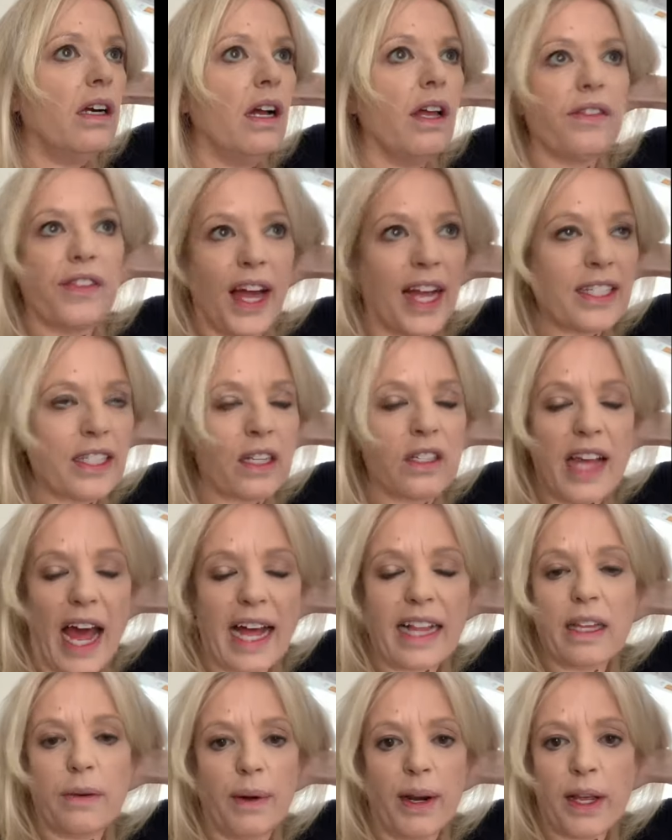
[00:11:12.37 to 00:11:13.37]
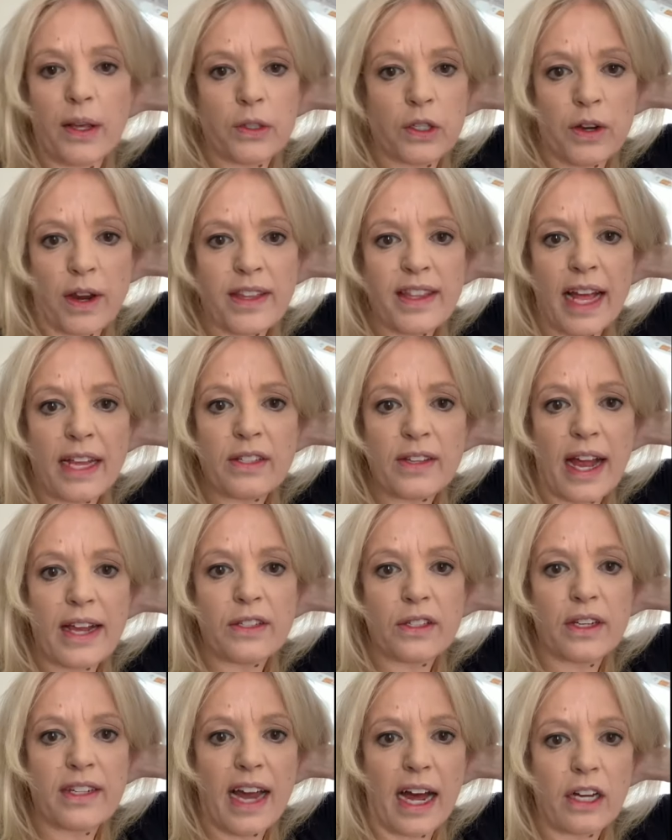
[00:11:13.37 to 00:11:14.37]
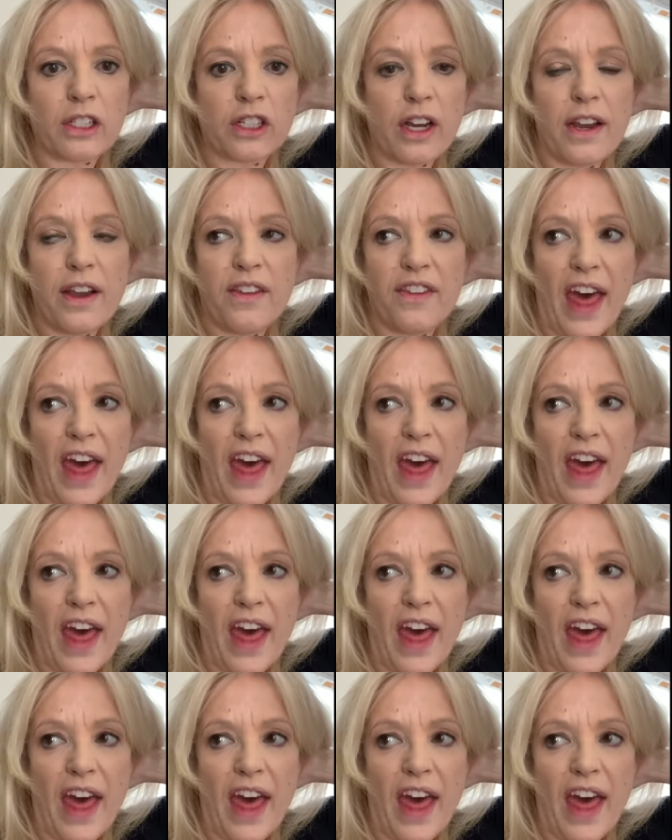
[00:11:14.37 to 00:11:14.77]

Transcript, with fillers: That's exactly what he is doing. That's not seduction.